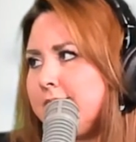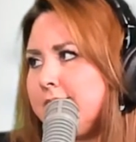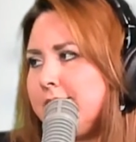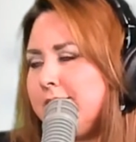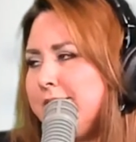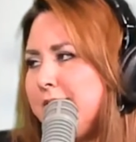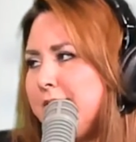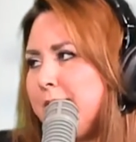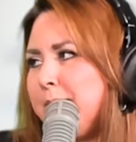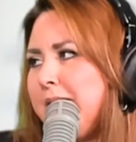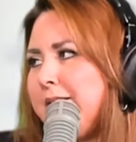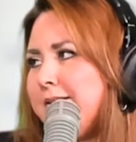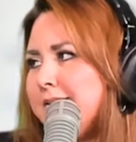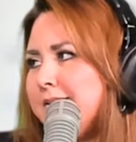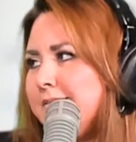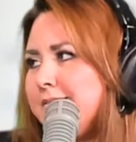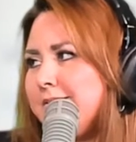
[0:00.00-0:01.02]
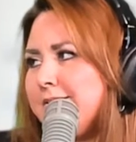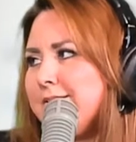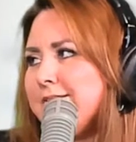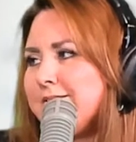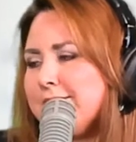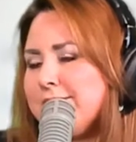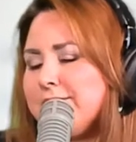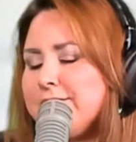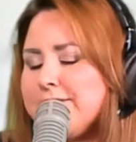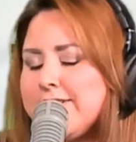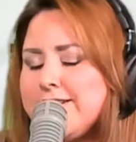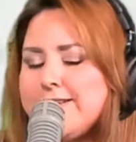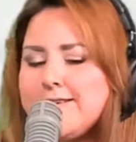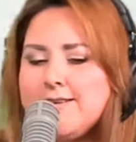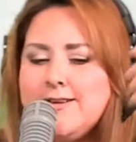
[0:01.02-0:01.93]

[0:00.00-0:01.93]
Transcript: you're a young parent. Right. You're also learning.